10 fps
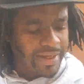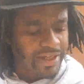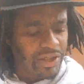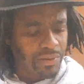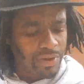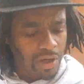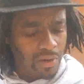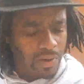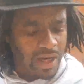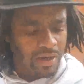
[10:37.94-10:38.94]
And you
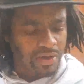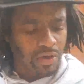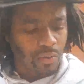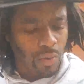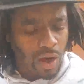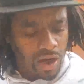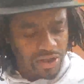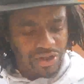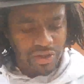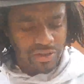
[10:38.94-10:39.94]
know how your
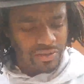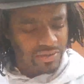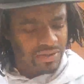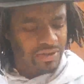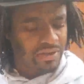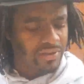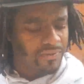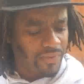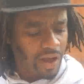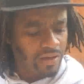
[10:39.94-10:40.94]
watchers, the
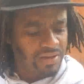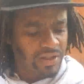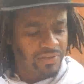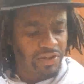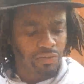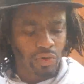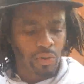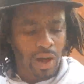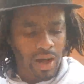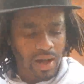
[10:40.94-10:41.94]
fathers of these
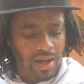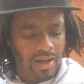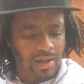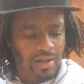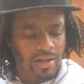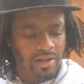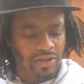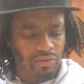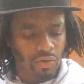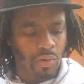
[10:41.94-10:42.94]
Ruachot,
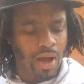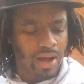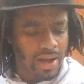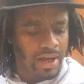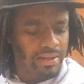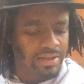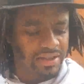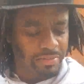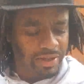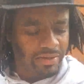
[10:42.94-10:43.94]

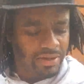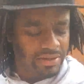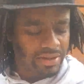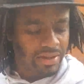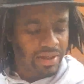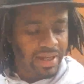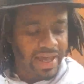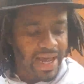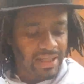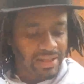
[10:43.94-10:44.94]
these spirits,
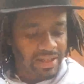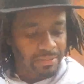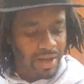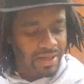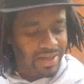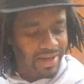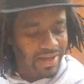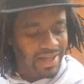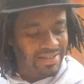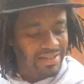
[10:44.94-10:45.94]
acted in my
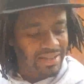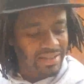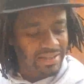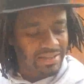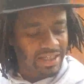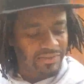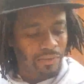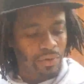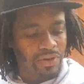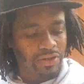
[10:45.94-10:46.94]
day as
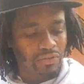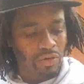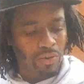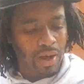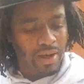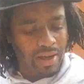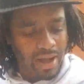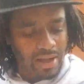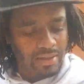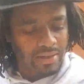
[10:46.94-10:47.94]
for these
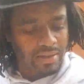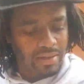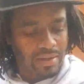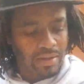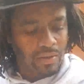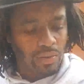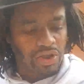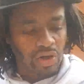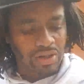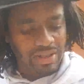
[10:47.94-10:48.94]
Ruachot,
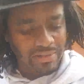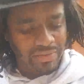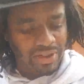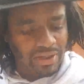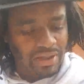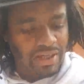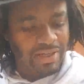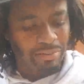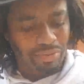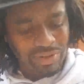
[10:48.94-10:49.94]
which are living,
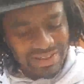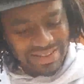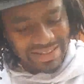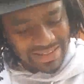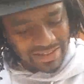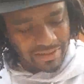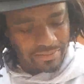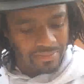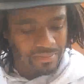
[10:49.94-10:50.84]
imprison them.